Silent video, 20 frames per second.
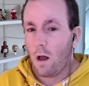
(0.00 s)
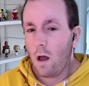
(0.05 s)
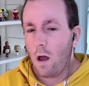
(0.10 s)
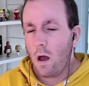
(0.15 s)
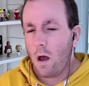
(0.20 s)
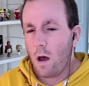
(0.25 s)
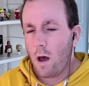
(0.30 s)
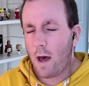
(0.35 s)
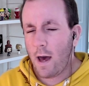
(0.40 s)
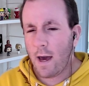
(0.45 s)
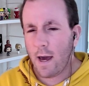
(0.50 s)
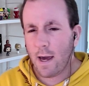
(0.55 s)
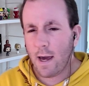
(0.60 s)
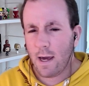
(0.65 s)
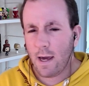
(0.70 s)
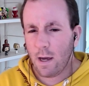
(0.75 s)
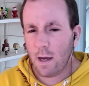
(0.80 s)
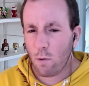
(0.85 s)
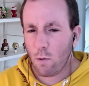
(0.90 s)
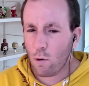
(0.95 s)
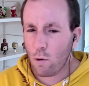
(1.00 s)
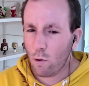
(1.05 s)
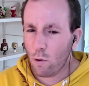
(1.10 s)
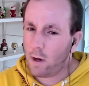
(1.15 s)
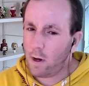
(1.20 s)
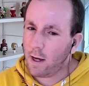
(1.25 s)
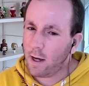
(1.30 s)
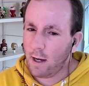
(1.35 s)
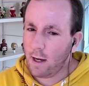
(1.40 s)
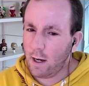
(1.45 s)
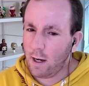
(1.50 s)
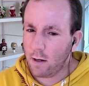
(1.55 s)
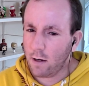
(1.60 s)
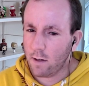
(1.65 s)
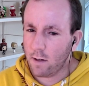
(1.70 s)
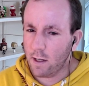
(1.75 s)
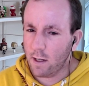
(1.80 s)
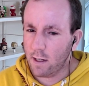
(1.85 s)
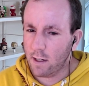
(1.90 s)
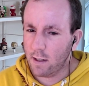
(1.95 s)
Hey, whoa, hey, I don't
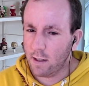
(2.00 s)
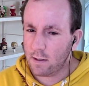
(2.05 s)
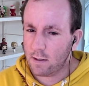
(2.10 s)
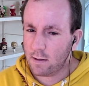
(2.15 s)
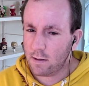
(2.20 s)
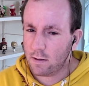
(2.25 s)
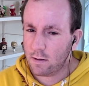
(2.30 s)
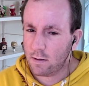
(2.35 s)
like this.